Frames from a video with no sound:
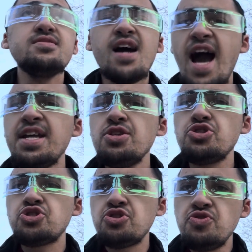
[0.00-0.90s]
I didn't
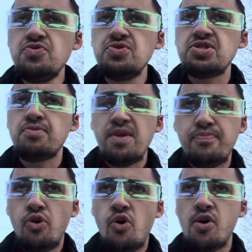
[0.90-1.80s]
choose to be
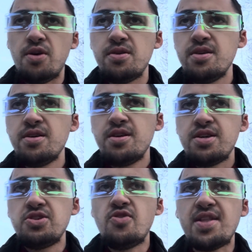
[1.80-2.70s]
poor.
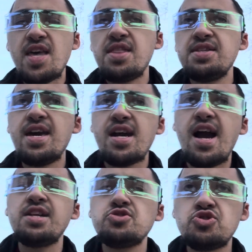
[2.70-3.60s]
You know, at the end of the day,
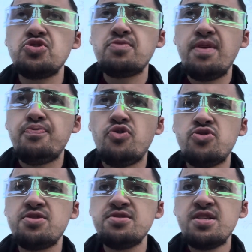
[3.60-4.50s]
I didn't choose to be
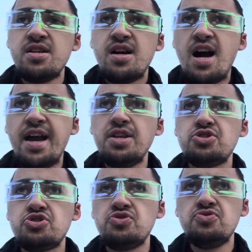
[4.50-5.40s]
poor. I didn't
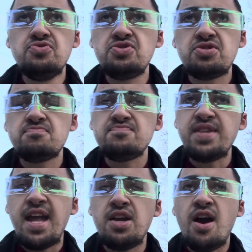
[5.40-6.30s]
choose
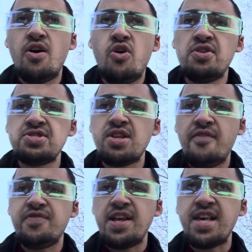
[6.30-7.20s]
any all the
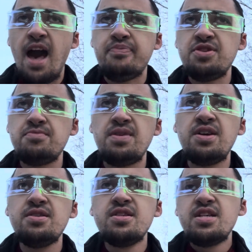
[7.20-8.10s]
stuff that's happening to
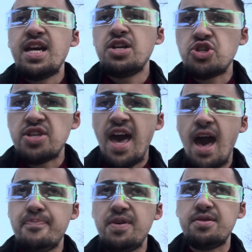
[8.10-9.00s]
me. It just
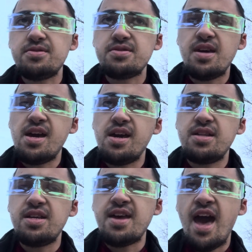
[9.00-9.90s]
happened,
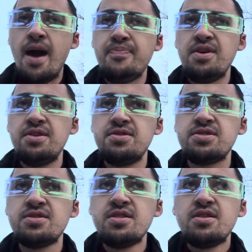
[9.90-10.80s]
and it happened
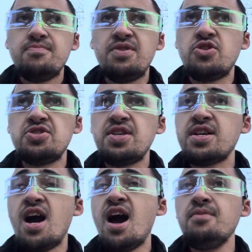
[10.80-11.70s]
because the
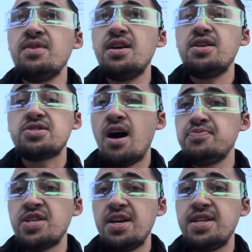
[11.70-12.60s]
economy is
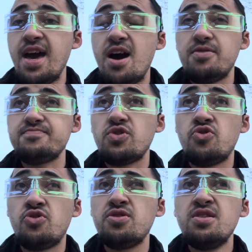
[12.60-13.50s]
upside down.
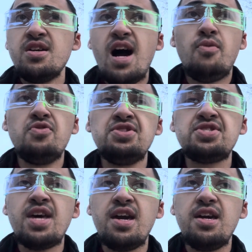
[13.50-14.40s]
Or I wouldn't
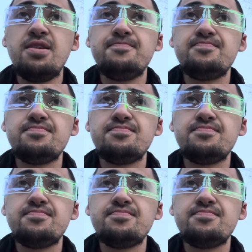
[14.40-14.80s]
say